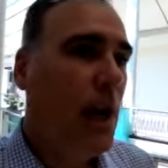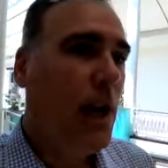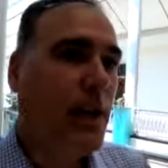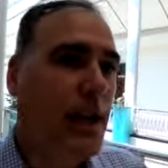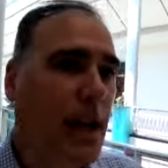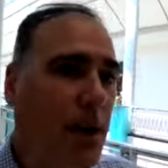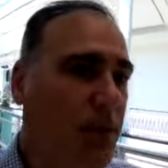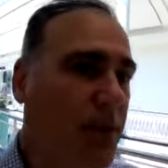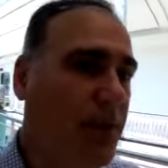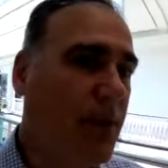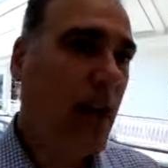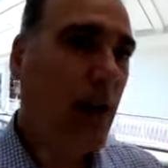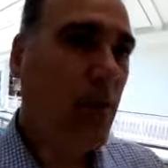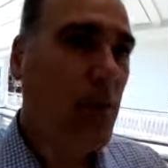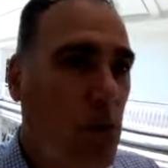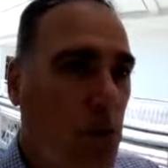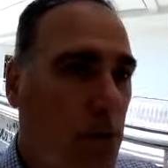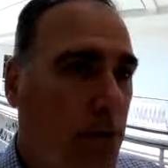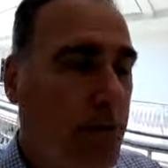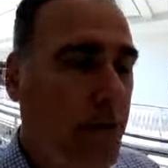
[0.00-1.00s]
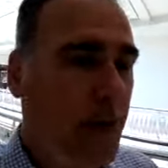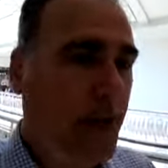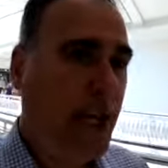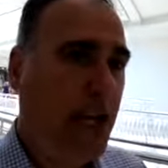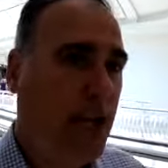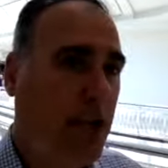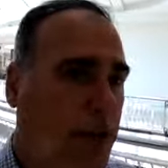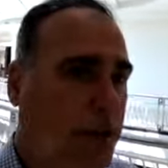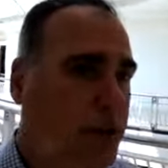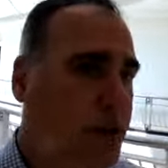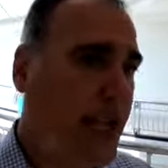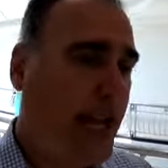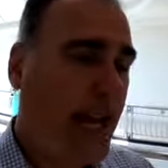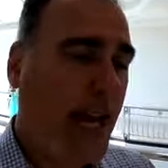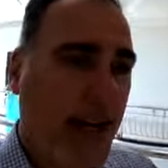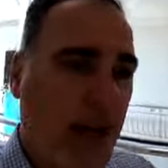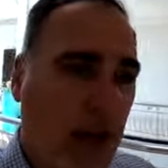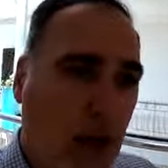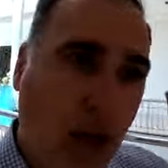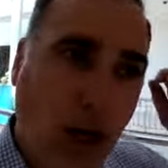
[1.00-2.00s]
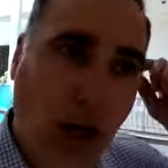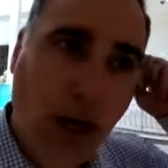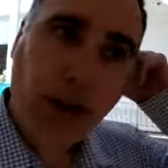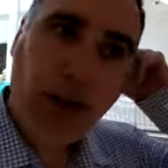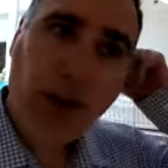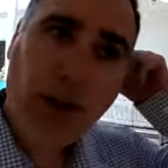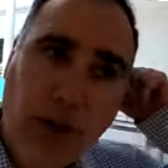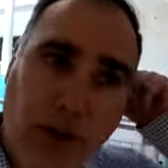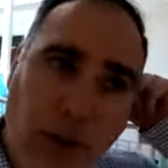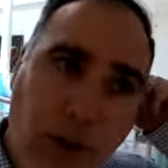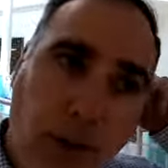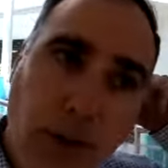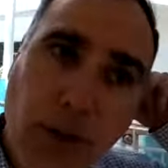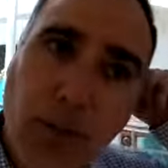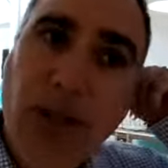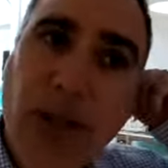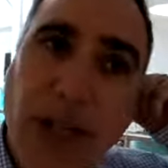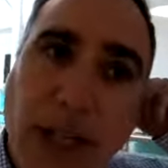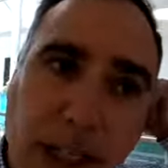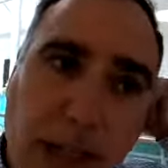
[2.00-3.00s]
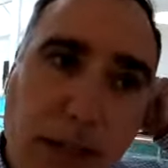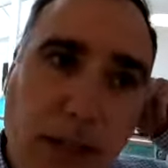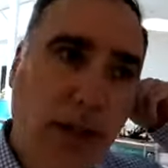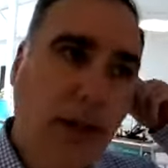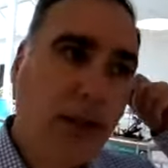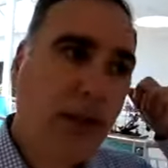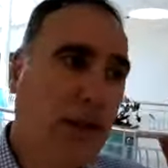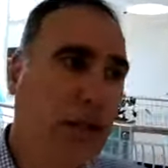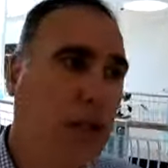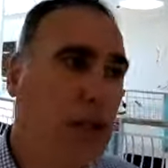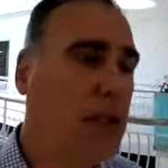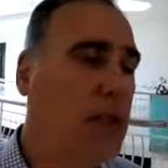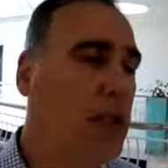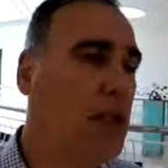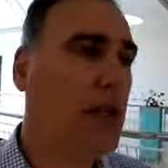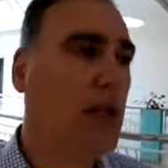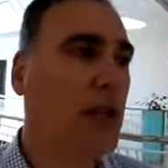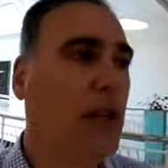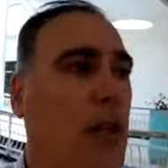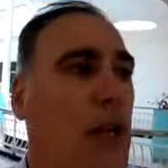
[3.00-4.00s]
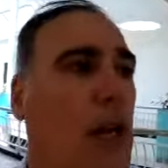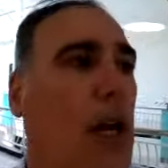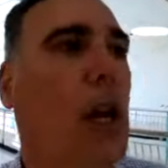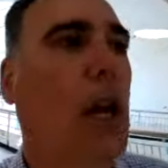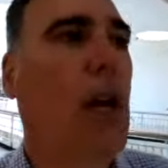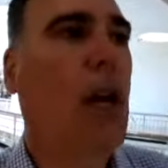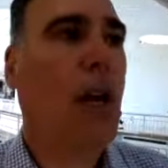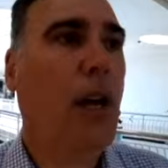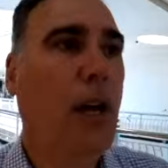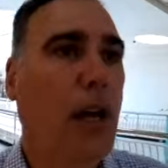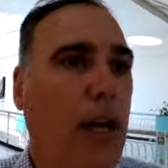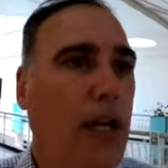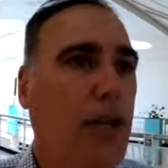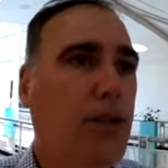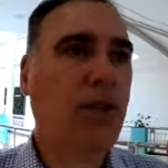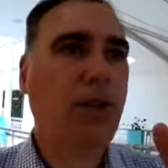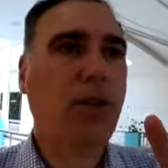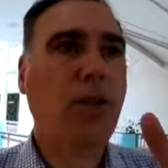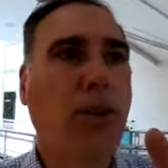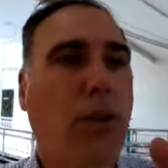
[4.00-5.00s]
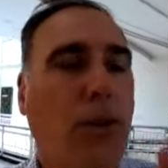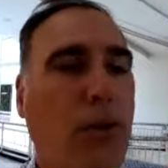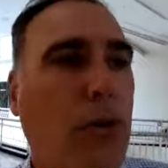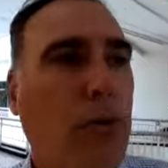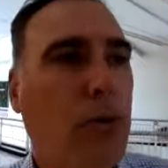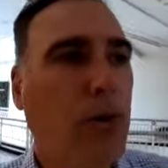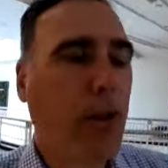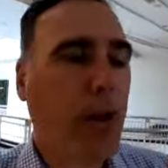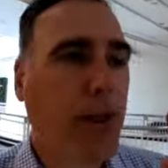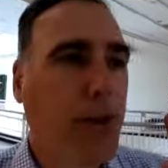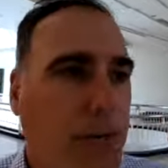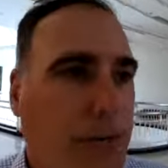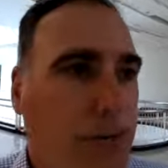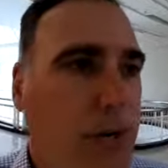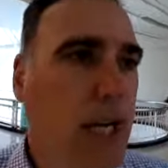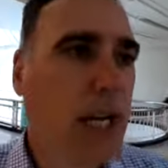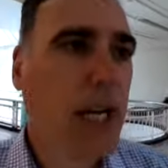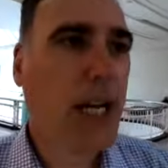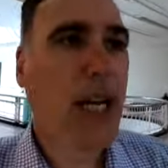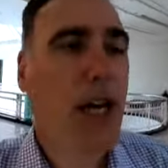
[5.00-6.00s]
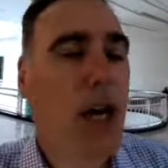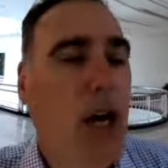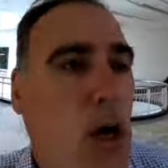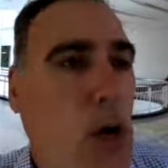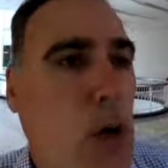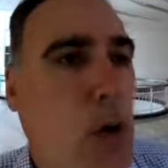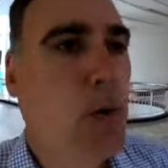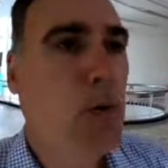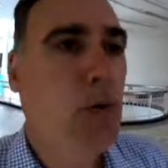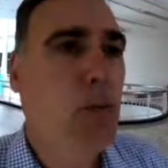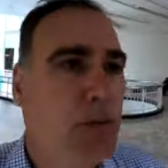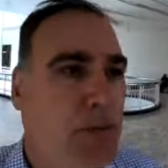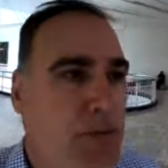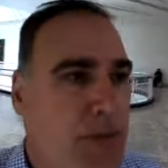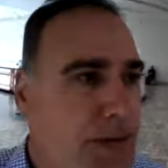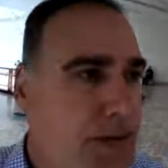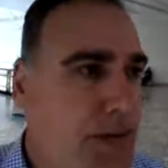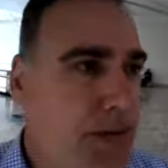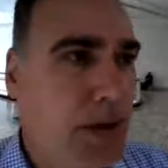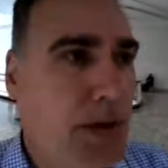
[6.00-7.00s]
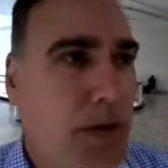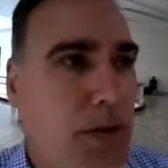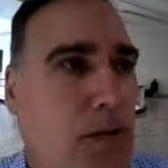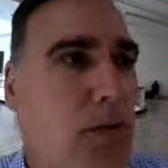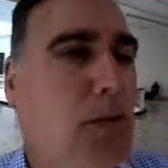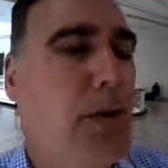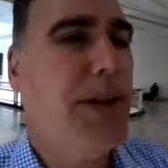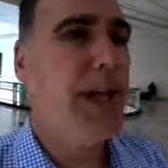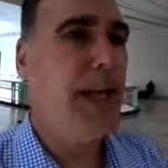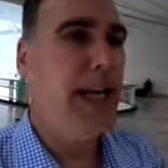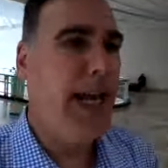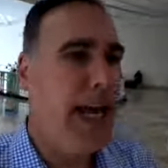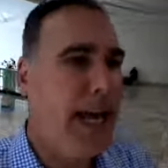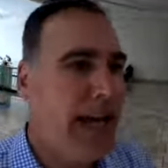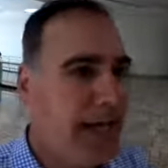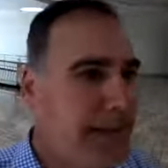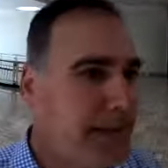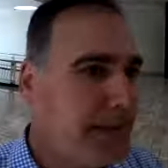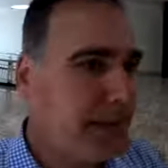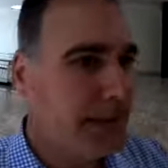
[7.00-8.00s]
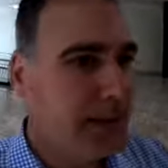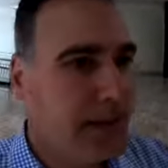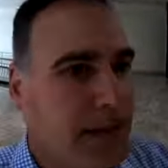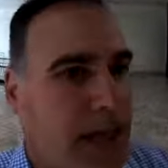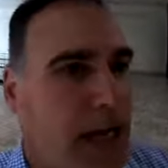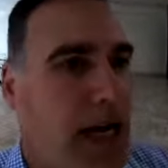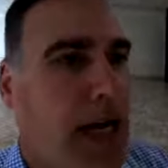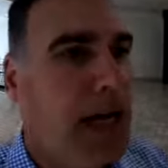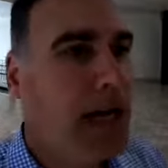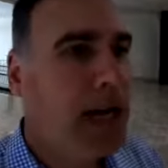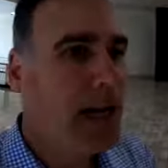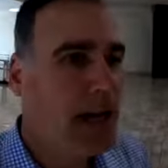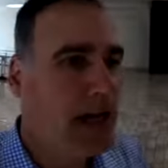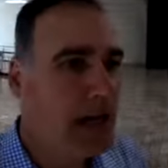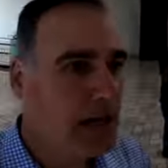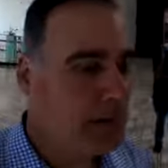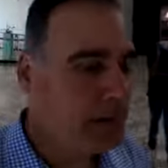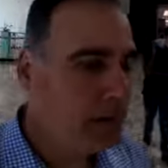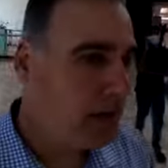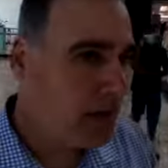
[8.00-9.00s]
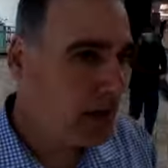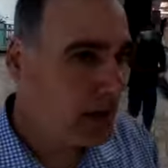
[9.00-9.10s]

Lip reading: Again, we've got more videos at our YouTube channel. It's 23homes with an S.com.